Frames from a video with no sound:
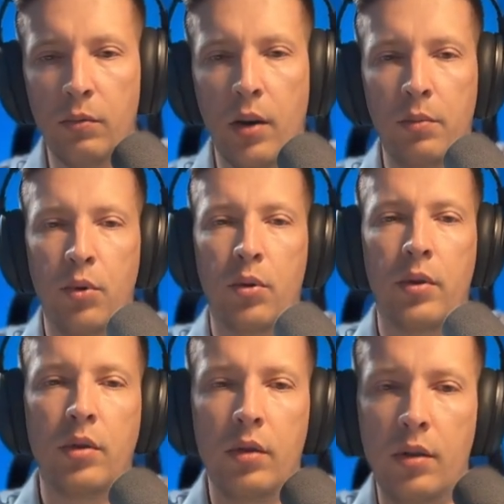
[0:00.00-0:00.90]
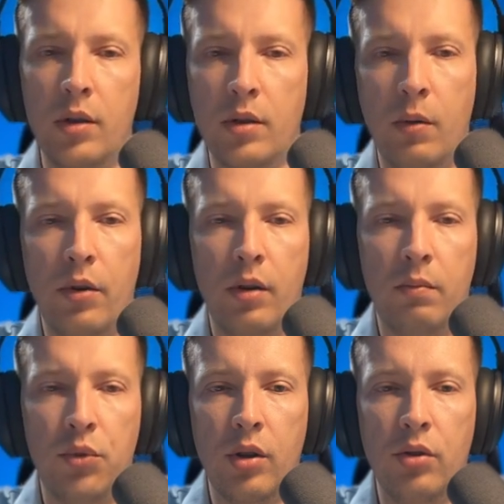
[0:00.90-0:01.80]
whiteboard. It's a very
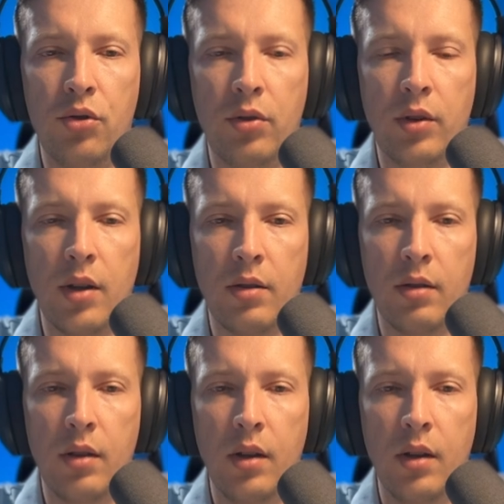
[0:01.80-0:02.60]
challenging task.